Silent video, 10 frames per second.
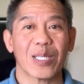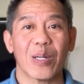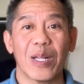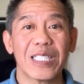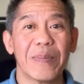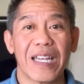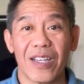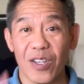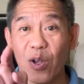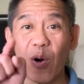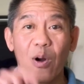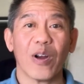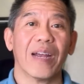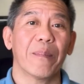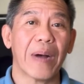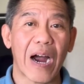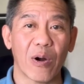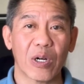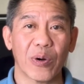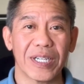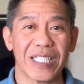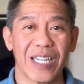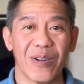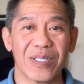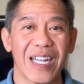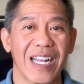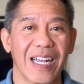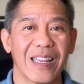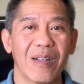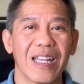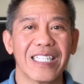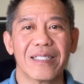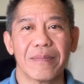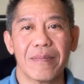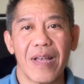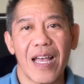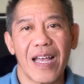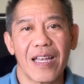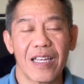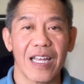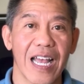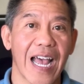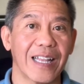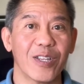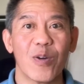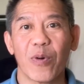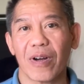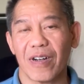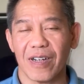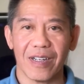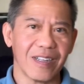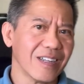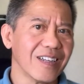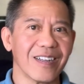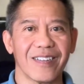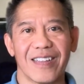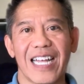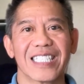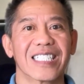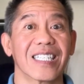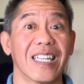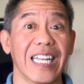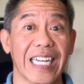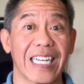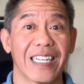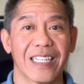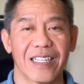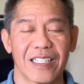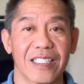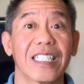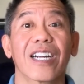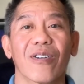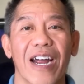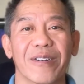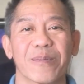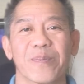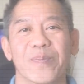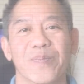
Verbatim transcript: So let's make your Power Query skills a little less meh and a little more, oh, that's slick. Stick around.